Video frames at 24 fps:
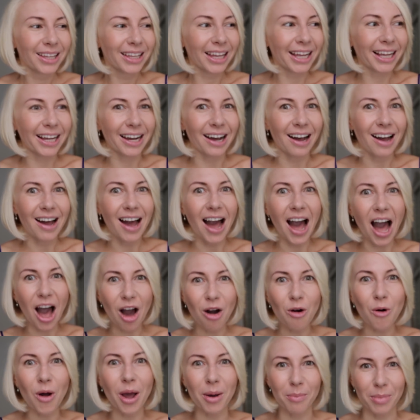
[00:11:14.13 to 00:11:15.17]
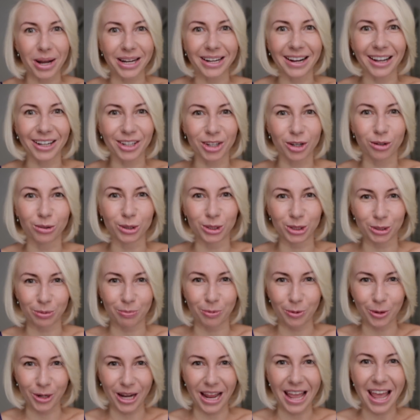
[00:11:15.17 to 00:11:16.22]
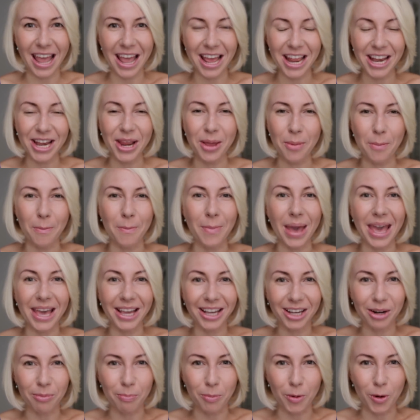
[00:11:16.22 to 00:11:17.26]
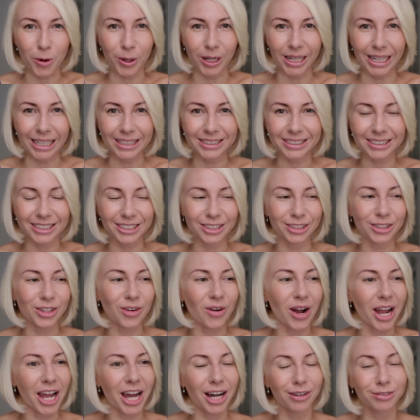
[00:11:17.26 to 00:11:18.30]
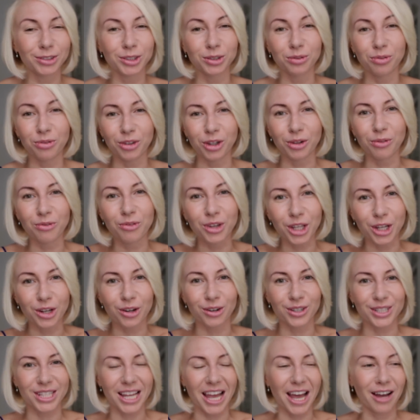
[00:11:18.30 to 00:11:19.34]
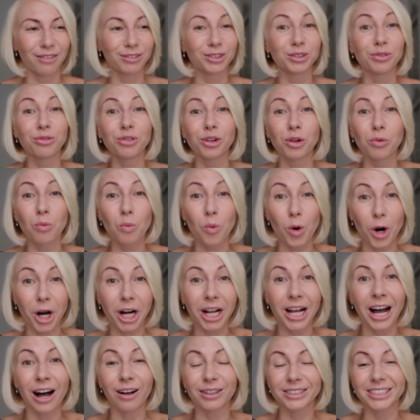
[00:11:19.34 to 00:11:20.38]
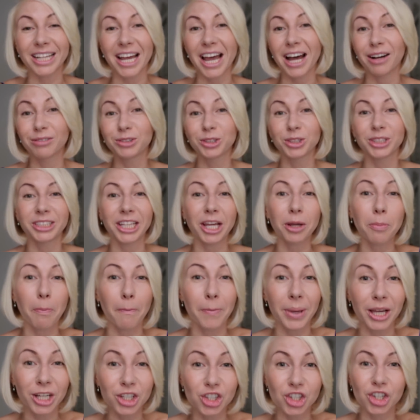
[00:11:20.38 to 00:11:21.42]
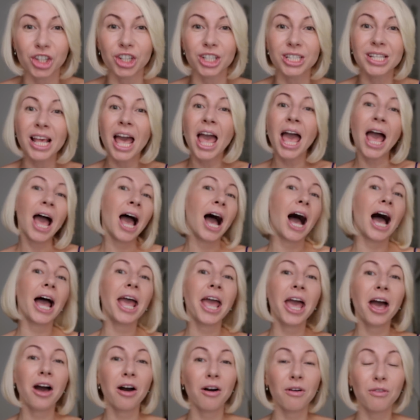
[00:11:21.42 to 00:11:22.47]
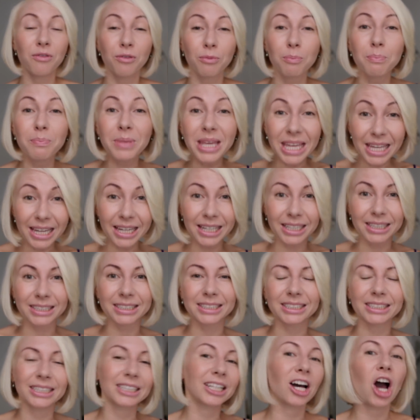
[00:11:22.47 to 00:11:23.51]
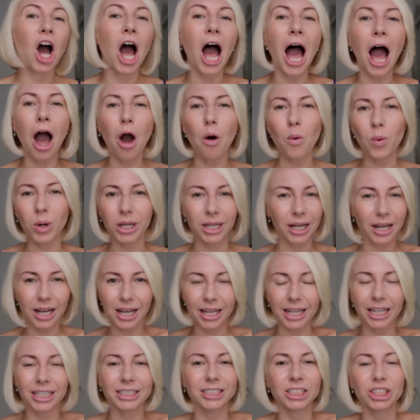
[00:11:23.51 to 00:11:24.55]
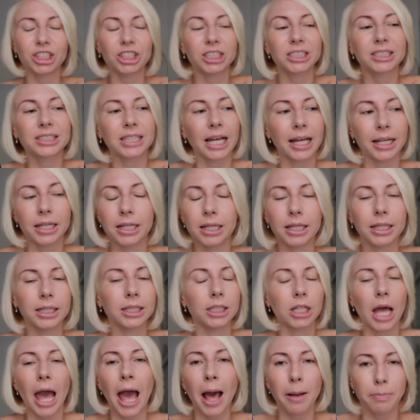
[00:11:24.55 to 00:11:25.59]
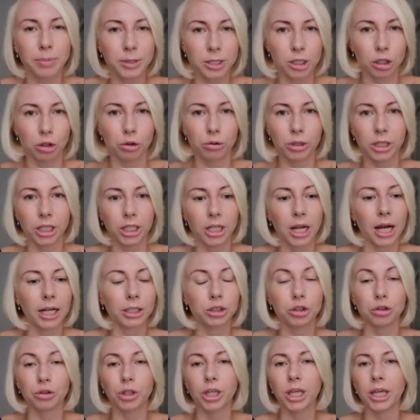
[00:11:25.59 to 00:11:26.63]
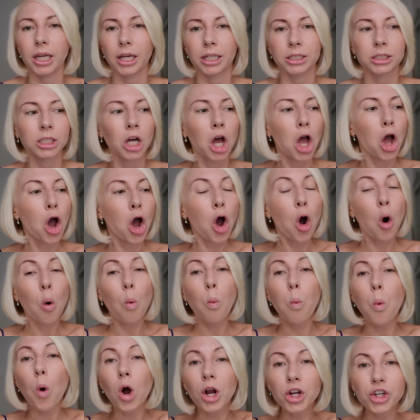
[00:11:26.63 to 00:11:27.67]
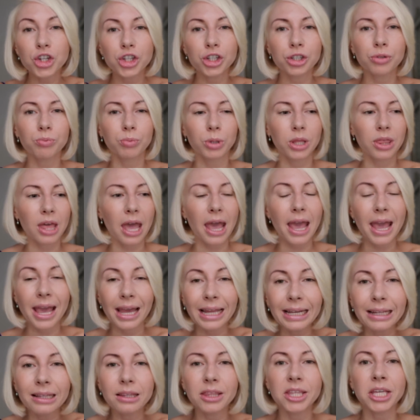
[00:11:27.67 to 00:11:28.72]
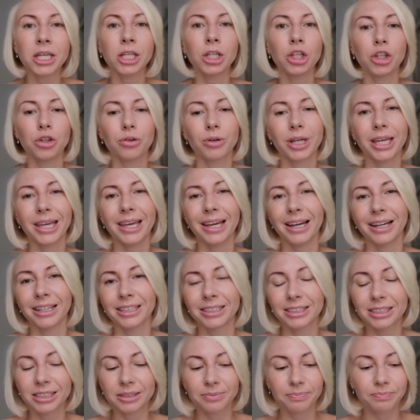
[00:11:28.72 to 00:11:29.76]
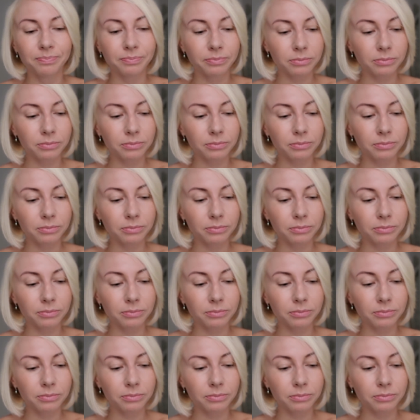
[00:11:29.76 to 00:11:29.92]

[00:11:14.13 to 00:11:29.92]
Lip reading: Like, how am I not going to put any makeup on it? You know, I have to film videos, I have to film workouts, I have to take pictures, I have meetings. How? And she said, absolutely not. You can't wash it with anything. You can't